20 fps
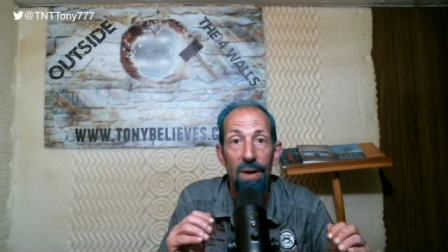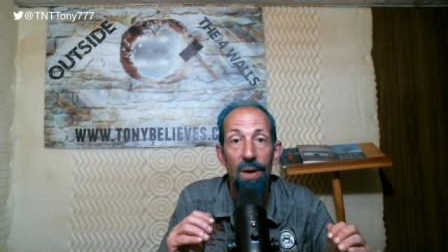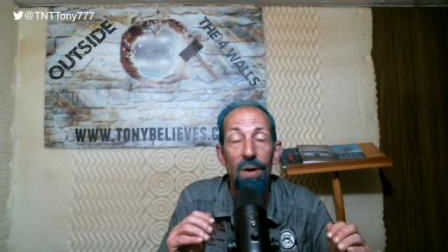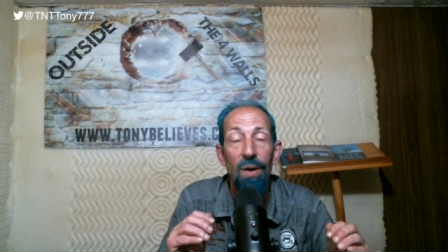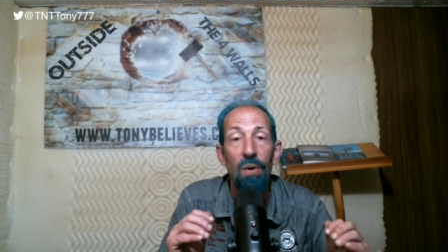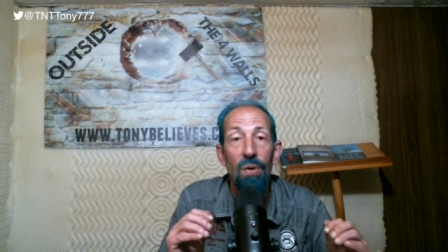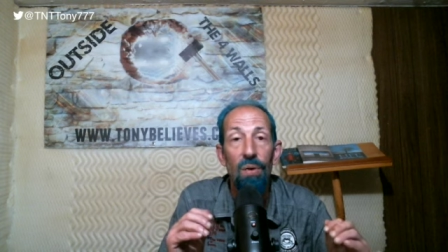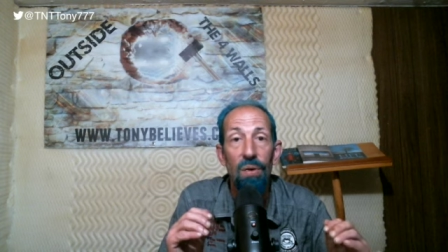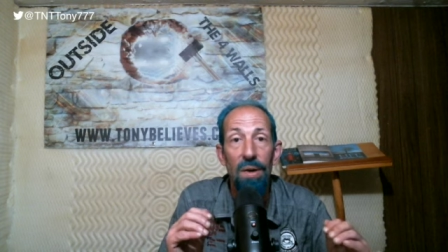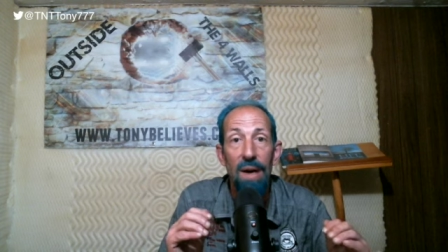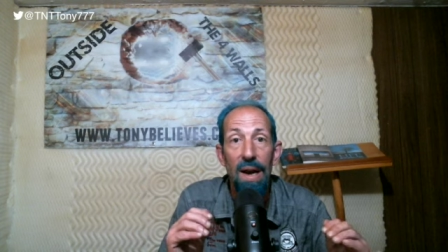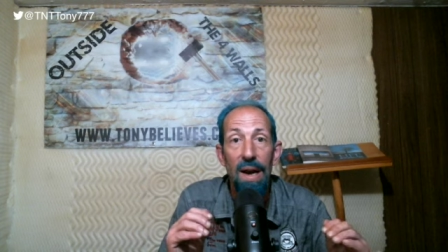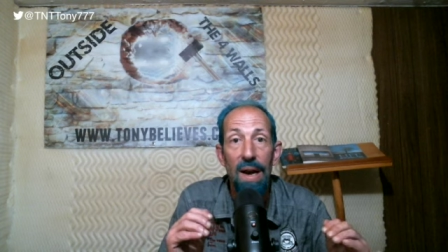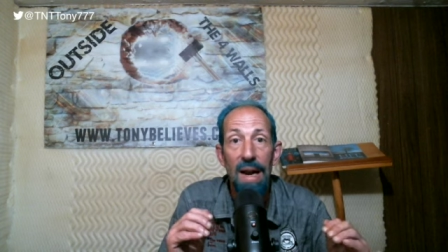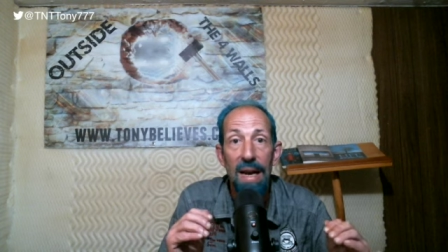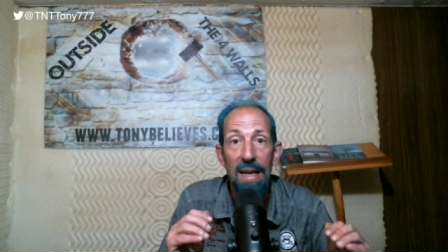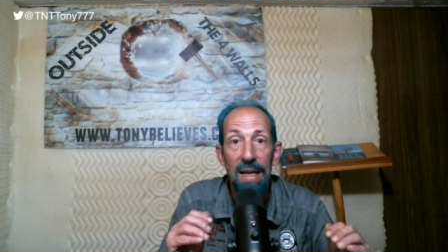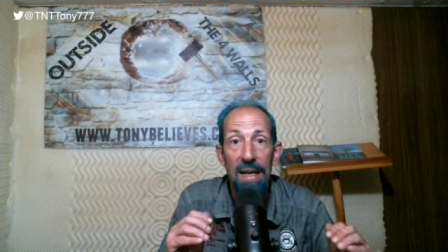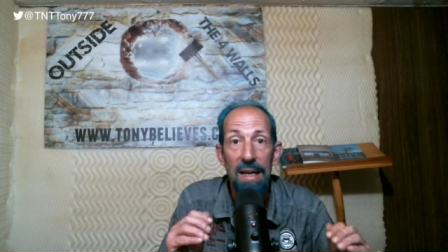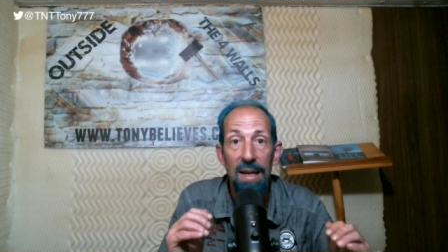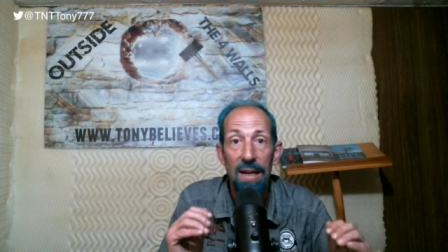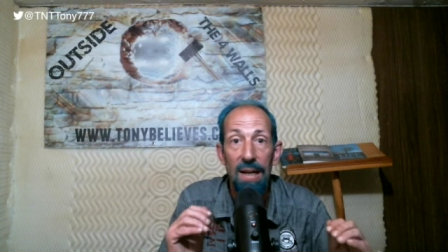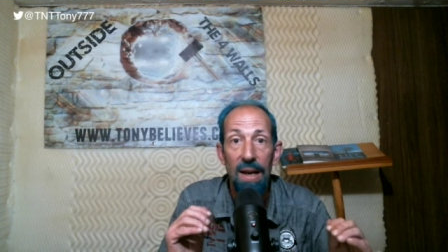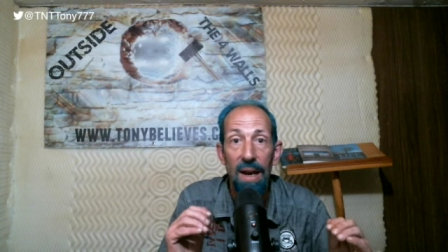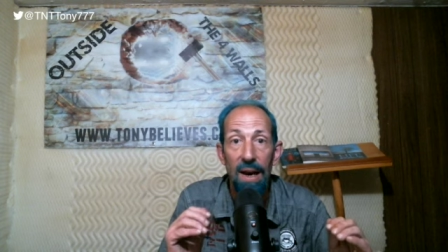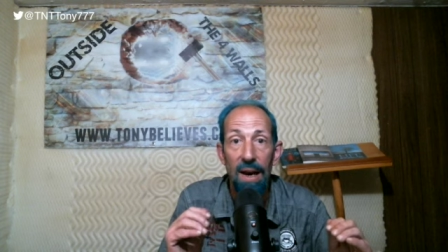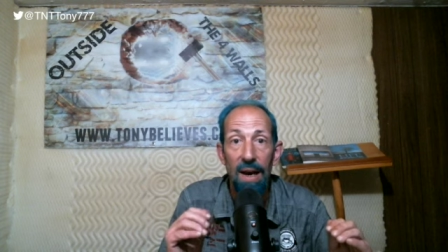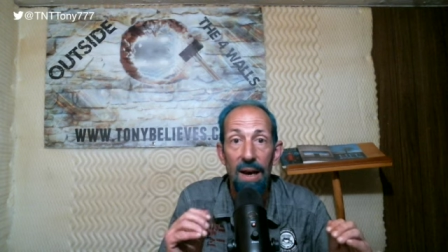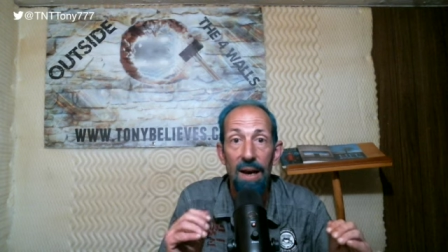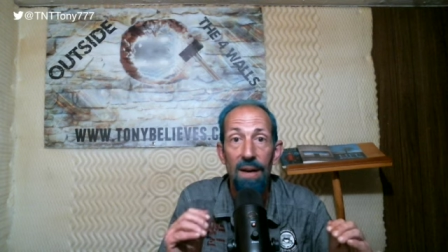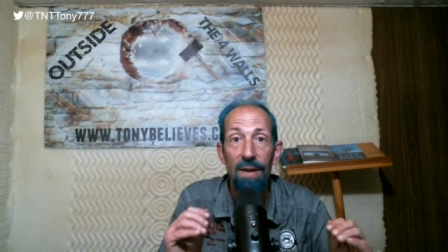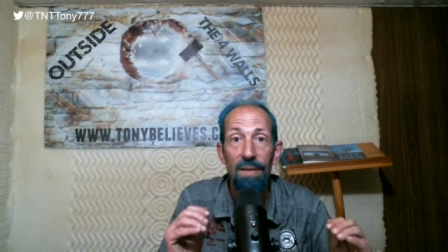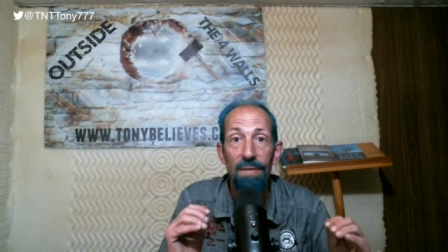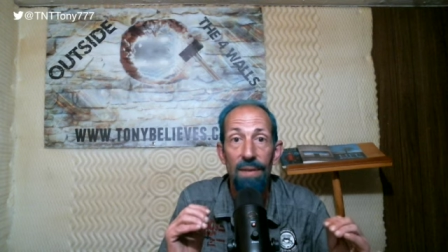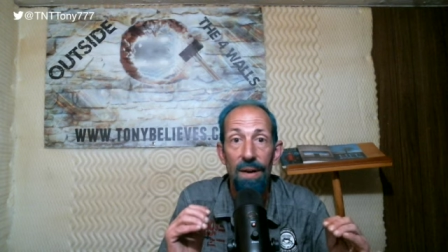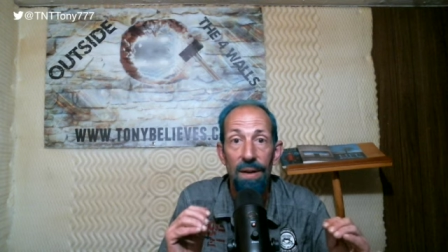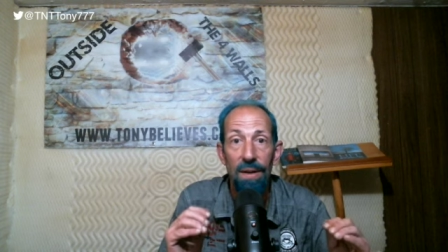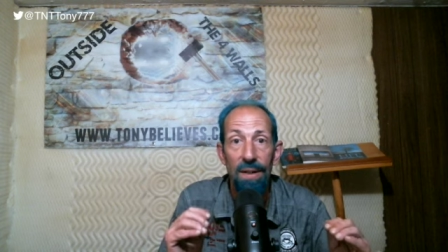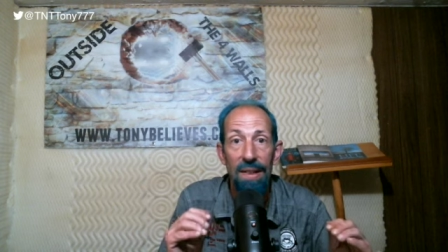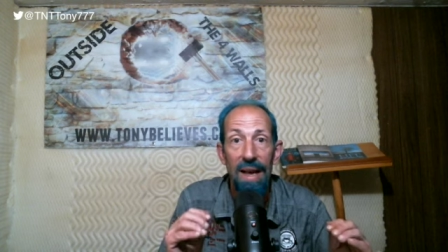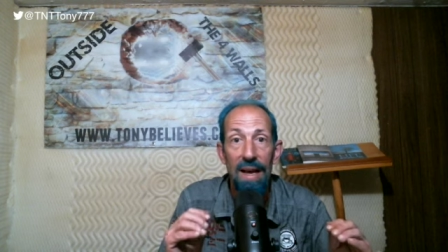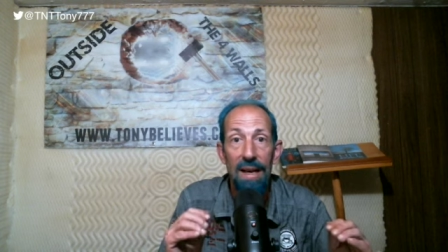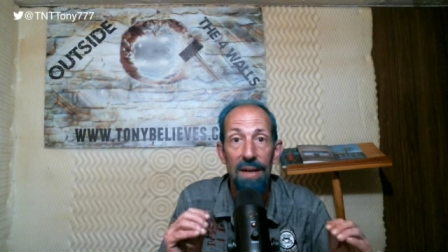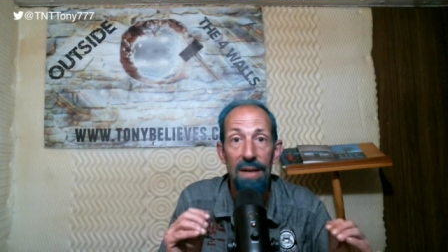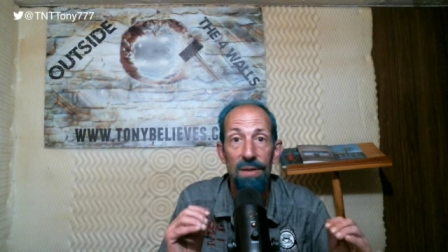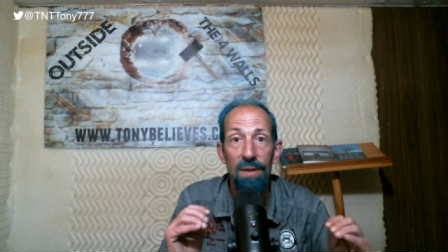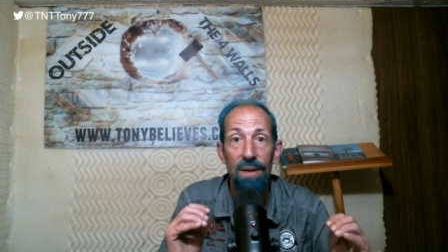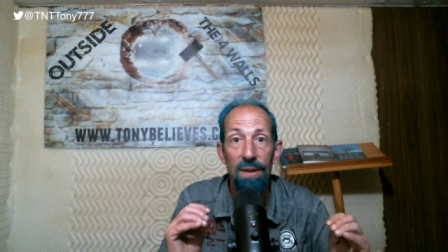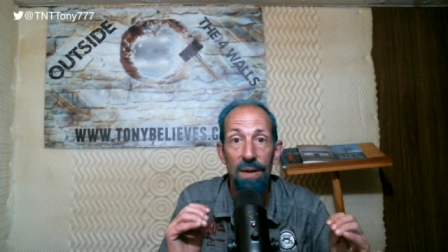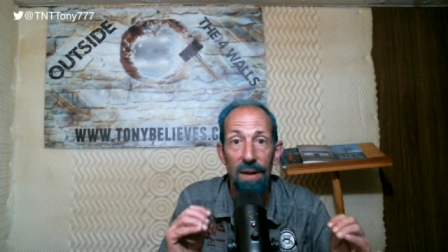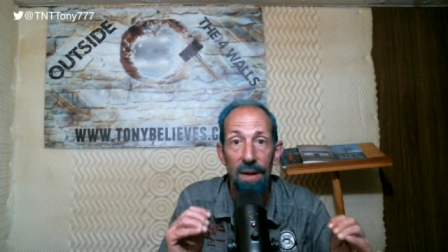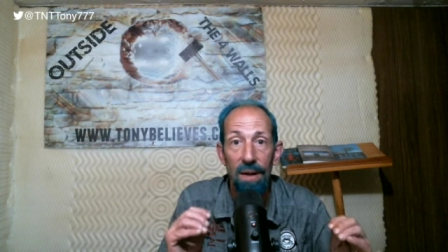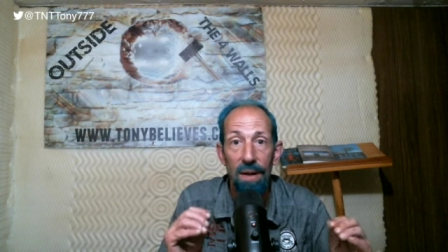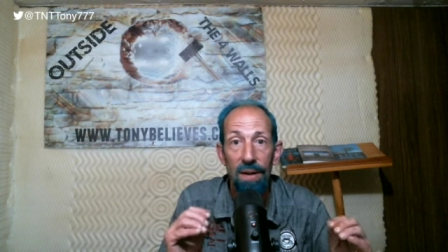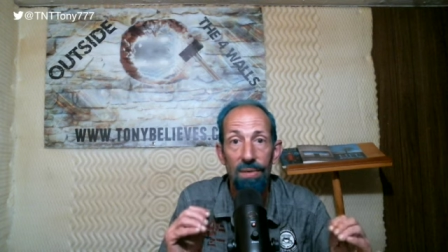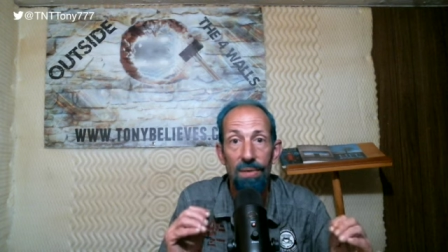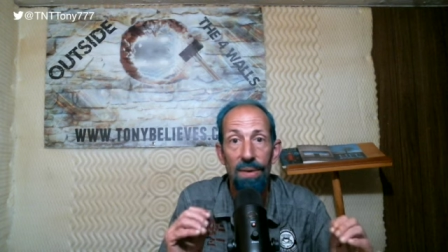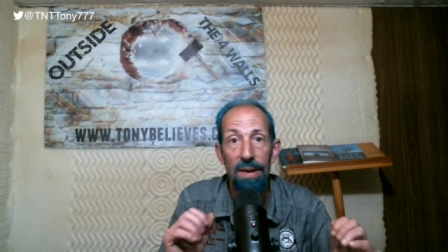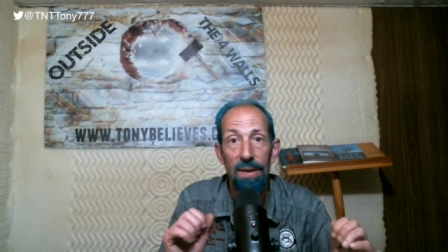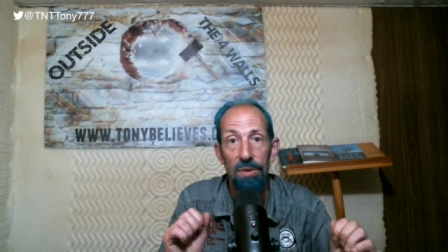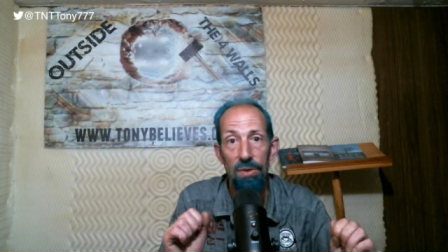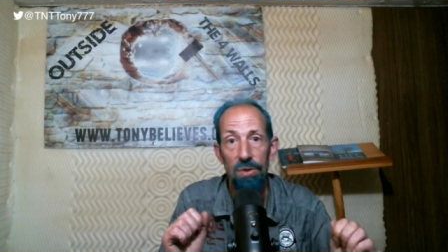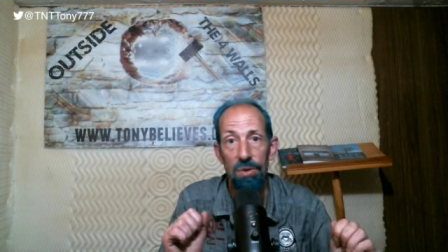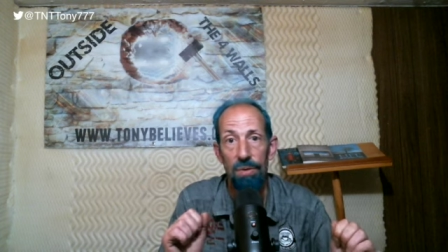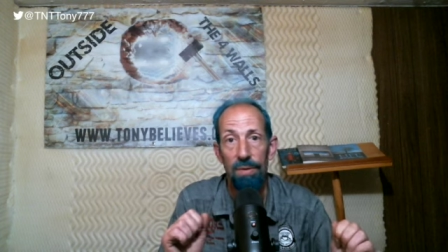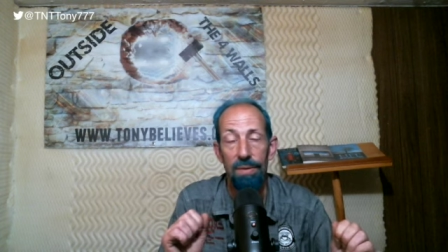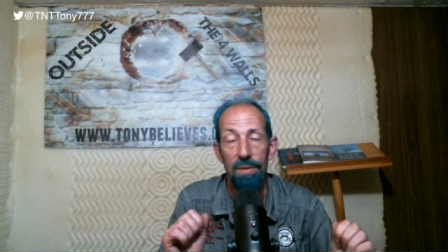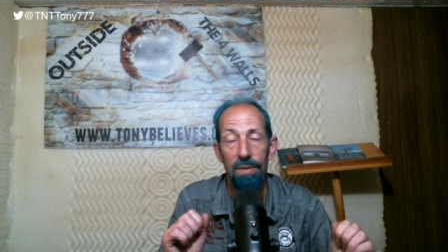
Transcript: or any of that hogwash.